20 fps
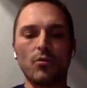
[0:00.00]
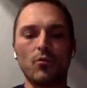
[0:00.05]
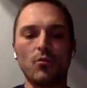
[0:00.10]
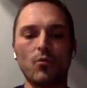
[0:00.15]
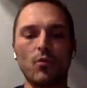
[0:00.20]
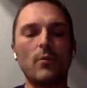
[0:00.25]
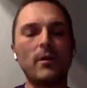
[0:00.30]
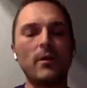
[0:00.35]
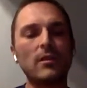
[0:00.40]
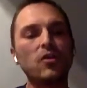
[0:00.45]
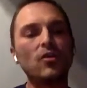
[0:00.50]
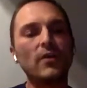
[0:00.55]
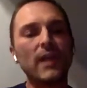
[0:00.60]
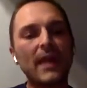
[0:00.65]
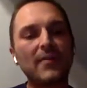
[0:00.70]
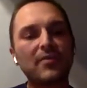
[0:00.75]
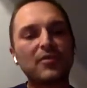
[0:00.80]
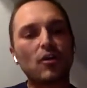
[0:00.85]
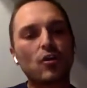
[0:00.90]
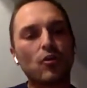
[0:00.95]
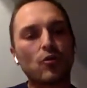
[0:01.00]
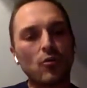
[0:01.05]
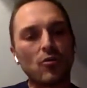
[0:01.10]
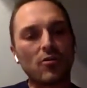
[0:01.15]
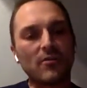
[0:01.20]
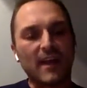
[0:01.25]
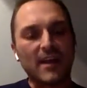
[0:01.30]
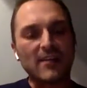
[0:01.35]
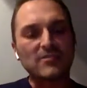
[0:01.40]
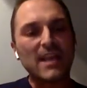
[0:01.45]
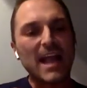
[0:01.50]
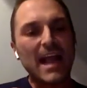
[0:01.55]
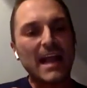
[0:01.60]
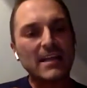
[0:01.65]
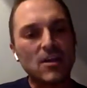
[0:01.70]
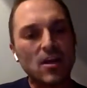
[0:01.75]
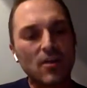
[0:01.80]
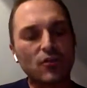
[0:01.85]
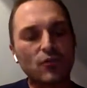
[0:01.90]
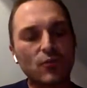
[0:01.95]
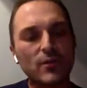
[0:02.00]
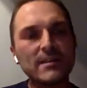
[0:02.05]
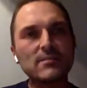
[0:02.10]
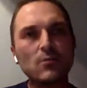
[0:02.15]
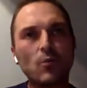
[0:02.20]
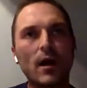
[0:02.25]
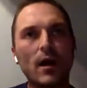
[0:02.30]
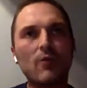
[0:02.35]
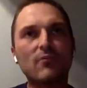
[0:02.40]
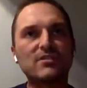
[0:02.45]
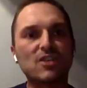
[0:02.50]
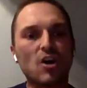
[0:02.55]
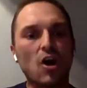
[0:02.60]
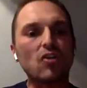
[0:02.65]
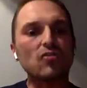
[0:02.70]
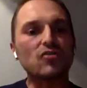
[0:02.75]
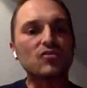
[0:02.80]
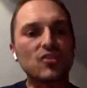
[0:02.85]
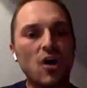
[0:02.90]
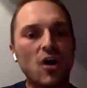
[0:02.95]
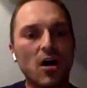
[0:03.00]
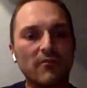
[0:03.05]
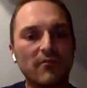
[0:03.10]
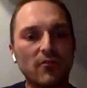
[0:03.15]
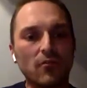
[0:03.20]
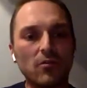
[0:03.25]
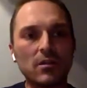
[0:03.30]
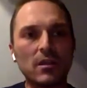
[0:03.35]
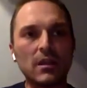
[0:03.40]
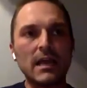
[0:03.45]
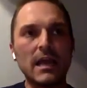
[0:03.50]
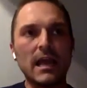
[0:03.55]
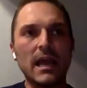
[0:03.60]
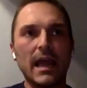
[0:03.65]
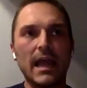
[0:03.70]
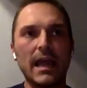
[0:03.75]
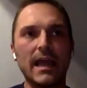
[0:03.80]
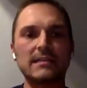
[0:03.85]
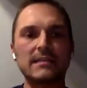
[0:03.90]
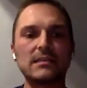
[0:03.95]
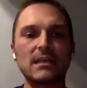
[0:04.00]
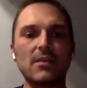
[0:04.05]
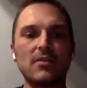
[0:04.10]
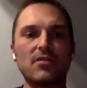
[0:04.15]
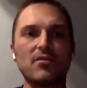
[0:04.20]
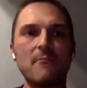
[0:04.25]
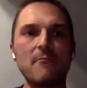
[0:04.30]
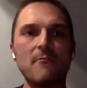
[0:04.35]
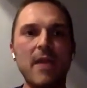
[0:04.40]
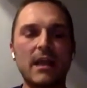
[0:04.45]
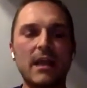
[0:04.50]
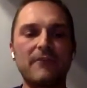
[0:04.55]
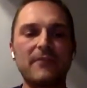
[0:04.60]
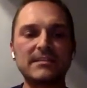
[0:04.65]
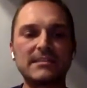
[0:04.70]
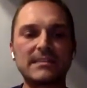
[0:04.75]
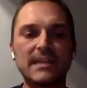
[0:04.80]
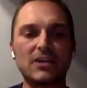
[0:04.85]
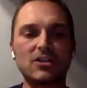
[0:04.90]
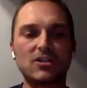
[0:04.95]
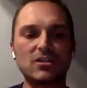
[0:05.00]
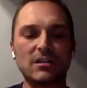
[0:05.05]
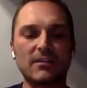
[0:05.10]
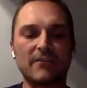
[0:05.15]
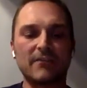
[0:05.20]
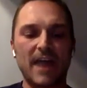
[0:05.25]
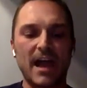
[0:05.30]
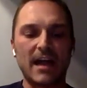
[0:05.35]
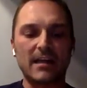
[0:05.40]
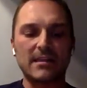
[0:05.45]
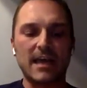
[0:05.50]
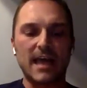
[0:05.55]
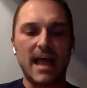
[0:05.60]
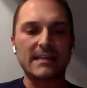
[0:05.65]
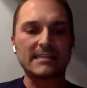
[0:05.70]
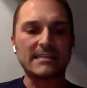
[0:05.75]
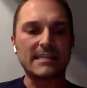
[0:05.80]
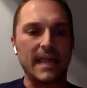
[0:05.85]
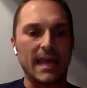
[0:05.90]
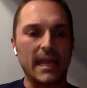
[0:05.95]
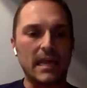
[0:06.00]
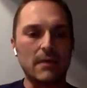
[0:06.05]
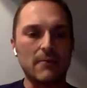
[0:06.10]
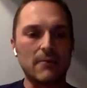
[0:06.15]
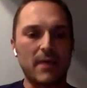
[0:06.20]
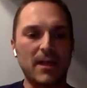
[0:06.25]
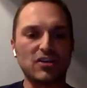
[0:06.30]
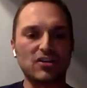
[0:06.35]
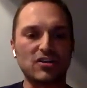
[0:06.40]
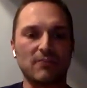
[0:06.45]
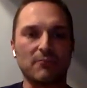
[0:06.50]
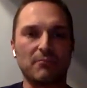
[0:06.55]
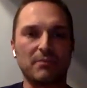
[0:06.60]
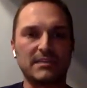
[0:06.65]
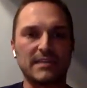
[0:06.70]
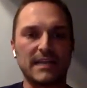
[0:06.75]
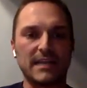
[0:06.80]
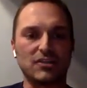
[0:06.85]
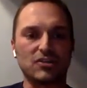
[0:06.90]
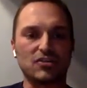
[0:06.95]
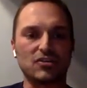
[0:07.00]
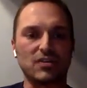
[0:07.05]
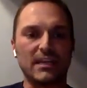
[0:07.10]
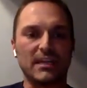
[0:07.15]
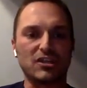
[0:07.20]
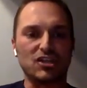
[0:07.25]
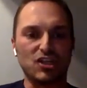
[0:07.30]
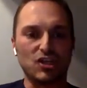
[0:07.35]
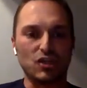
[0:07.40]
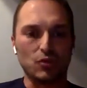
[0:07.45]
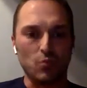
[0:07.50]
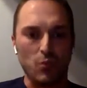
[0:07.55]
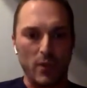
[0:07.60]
when we look at the coronavirus, the reason why it was called novel, it's the manifestation of the fact that it has an incubation of potentially 2